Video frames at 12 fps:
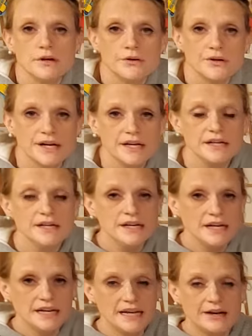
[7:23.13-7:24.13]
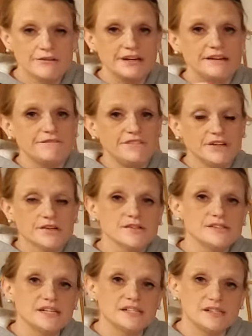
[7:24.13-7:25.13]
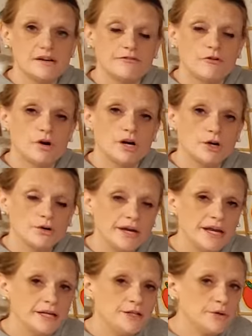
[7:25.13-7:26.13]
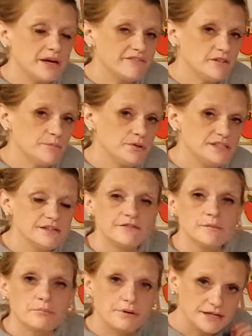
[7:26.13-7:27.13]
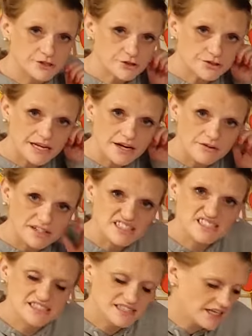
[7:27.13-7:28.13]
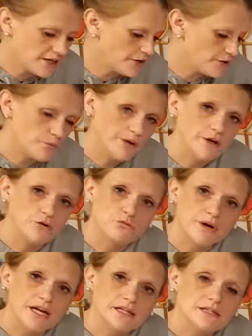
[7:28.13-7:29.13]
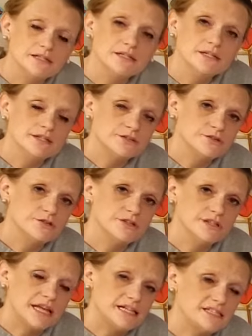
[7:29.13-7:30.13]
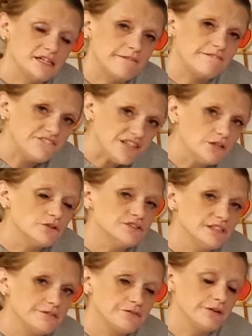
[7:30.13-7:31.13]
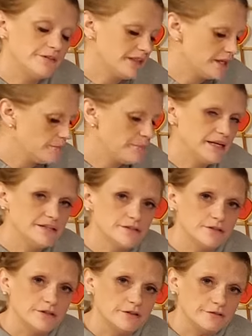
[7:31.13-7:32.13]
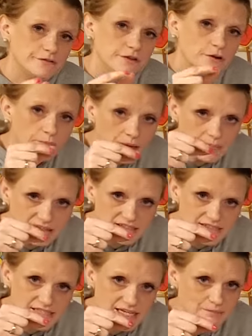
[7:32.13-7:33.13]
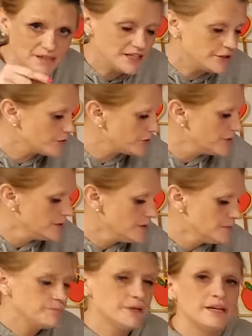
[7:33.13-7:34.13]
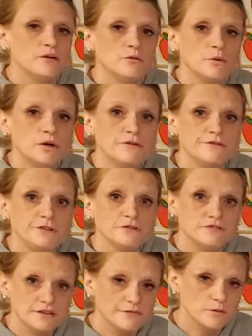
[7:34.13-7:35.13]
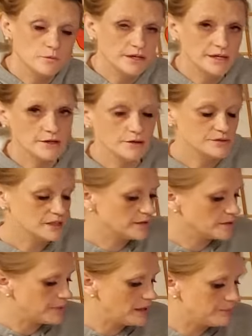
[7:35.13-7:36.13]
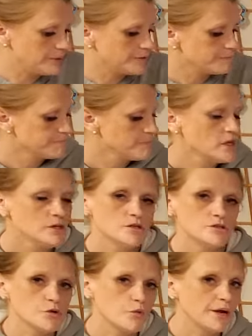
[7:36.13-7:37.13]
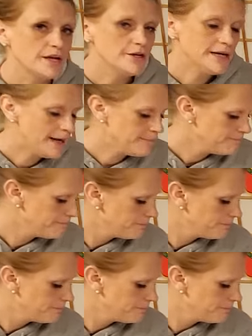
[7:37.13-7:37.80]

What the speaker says: all right, and how it feels, except for a crayon, you have to put different pressure down. It's thicker where it writes, so that's going to feel different than a pencil. It'll feel maybe the same here, but it will feel different when it goes on the paper. So write your name.